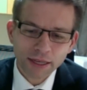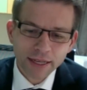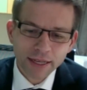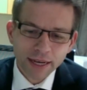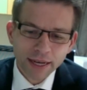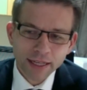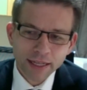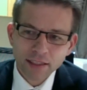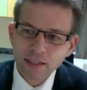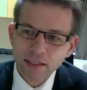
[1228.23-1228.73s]

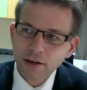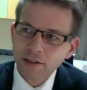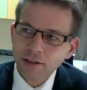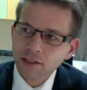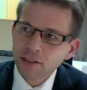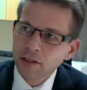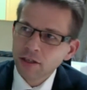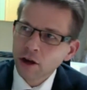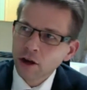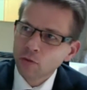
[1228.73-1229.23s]
And so it's
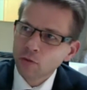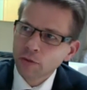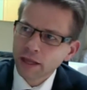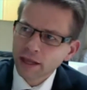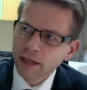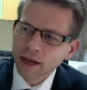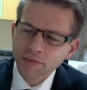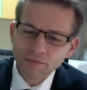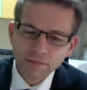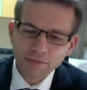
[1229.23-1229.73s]
cold
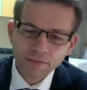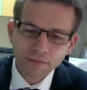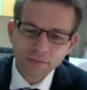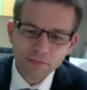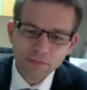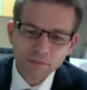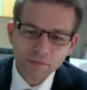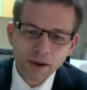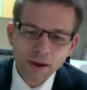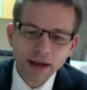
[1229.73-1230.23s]
weather,
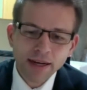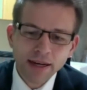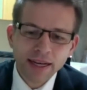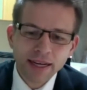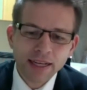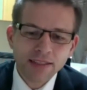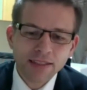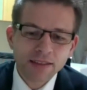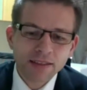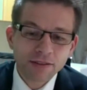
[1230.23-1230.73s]
but
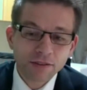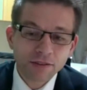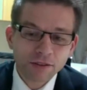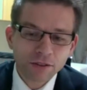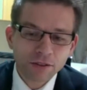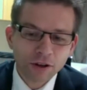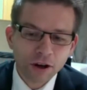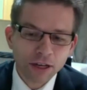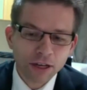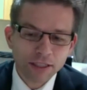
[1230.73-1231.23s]
it's
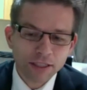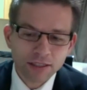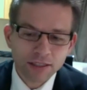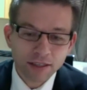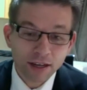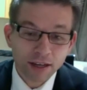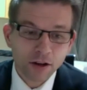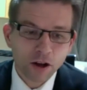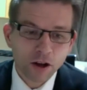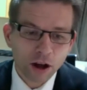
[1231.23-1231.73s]
nice
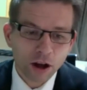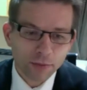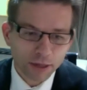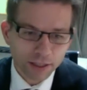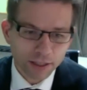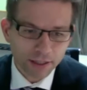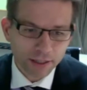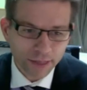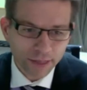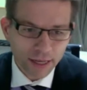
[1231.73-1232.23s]

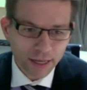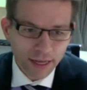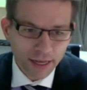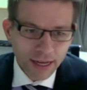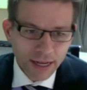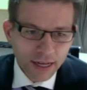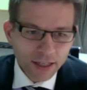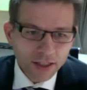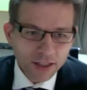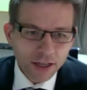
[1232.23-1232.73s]
climate.
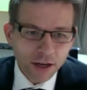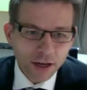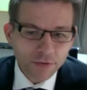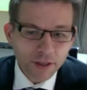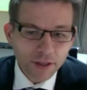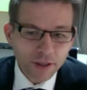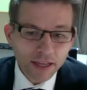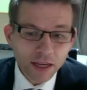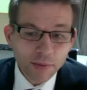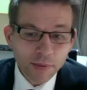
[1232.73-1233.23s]
So if we
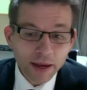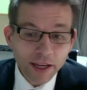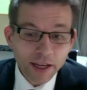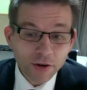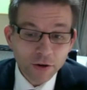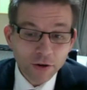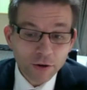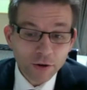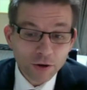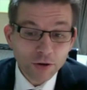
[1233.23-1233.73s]
think about
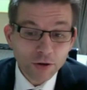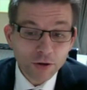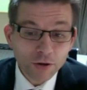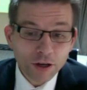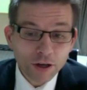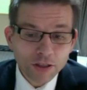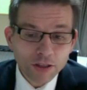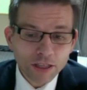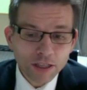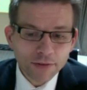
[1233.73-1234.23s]
your
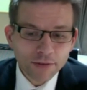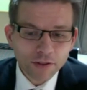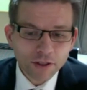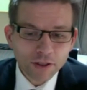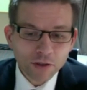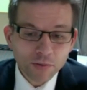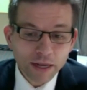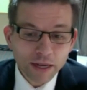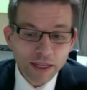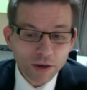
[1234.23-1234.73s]
glucose levels as
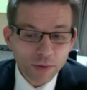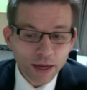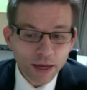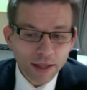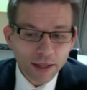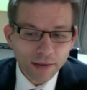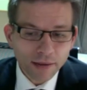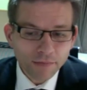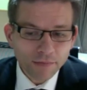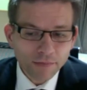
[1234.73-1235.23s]
being the
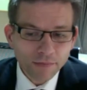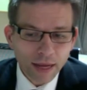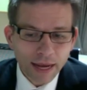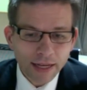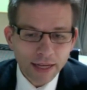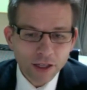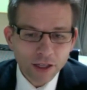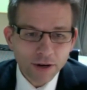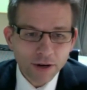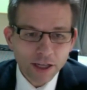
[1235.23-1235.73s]
weather
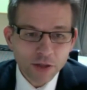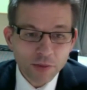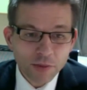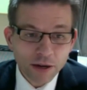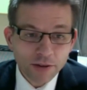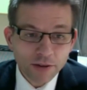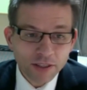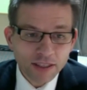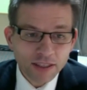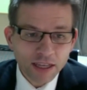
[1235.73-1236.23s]
and your
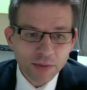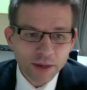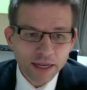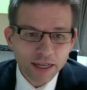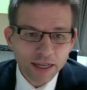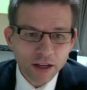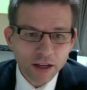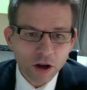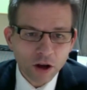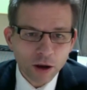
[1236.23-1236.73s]
HbA1c being
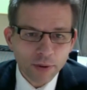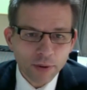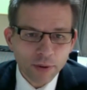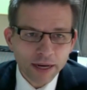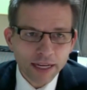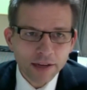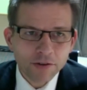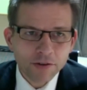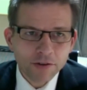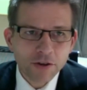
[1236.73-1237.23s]
the climate, it
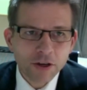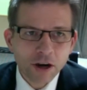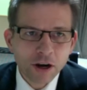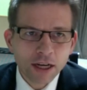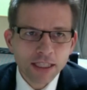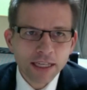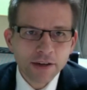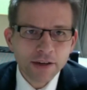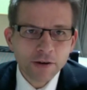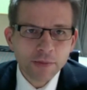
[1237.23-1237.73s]
gives you an
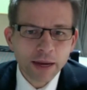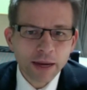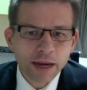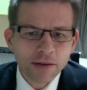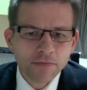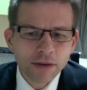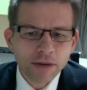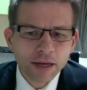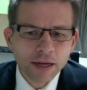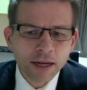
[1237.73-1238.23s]
idea about
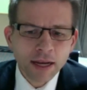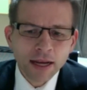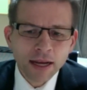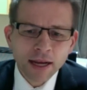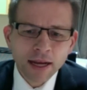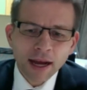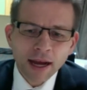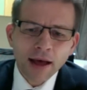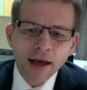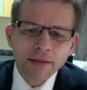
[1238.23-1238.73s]

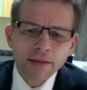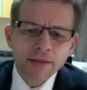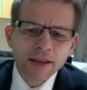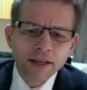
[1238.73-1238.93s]
are